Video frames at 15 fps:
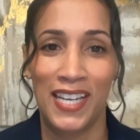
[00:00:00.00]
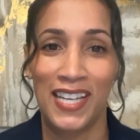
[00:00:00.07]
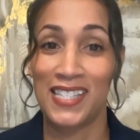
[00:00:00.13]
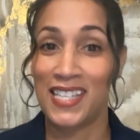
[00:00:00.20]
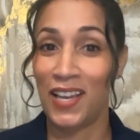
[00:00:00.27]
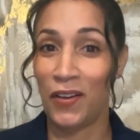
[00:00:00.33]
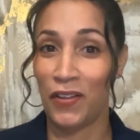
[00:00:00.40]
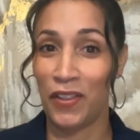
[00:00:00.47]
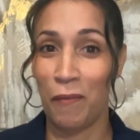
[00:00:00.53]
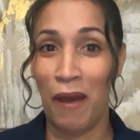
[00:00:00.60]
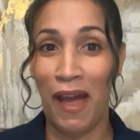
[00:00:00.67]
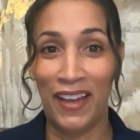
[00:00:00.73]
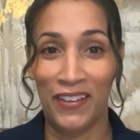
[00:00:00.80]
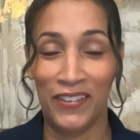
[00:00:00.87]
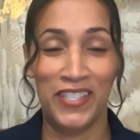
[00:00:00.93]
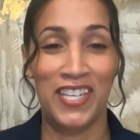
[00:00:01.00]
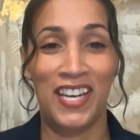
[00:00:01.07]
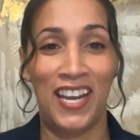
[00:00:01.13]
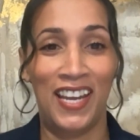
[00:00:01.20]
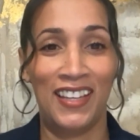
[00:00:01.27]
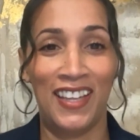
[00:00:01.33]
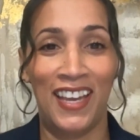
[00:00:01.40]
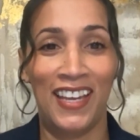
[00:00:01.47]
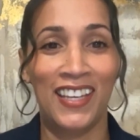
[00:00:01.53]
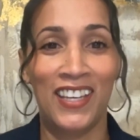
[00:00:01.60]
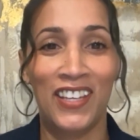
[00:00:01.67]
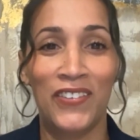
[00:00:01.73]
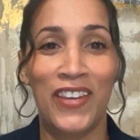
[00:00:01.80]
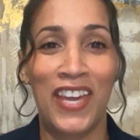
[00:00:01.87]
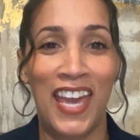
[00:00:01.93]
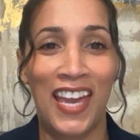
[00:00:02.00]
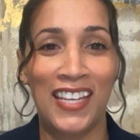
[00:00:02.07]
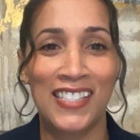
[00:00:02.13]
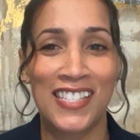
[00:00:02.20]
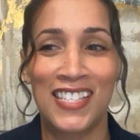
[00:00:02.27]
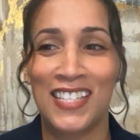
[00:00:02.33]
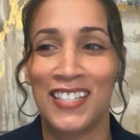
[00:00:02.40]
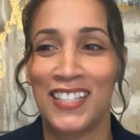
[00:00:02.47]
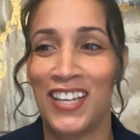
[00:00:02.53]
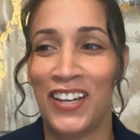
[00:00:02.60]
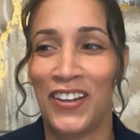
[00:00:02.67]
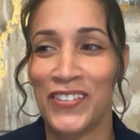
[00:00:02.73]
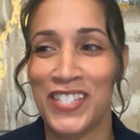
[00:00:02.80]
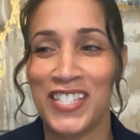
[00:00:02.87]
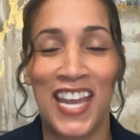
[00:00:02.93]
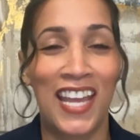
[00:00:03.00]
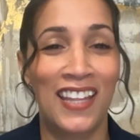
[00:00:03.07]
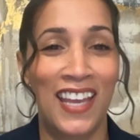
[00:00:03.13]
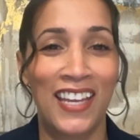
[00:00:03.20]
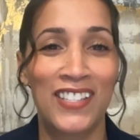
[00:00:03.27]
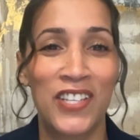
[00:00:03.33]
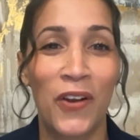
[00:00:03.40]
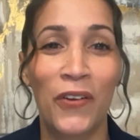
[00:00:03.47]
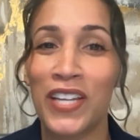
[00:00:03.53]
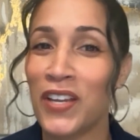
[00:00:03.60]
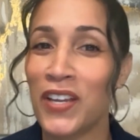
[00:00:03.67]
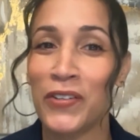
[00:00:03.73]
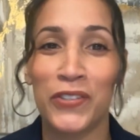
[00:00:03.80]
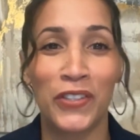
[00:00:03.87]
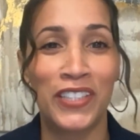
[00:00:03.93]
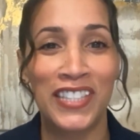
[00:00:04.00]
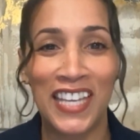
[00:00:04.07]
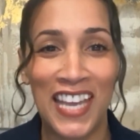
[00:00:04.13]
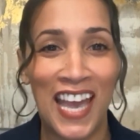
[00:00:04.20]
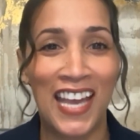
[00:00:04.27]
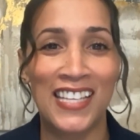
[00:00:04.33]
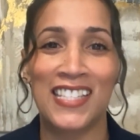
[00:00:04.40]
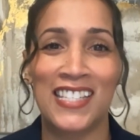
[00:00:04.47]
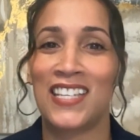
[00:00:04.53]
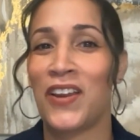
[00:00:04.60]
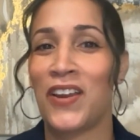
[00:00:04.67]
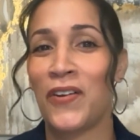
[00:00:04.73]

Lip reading: It's Cinco de Mayo today. Like you can't, say like, don't eat your tortillas and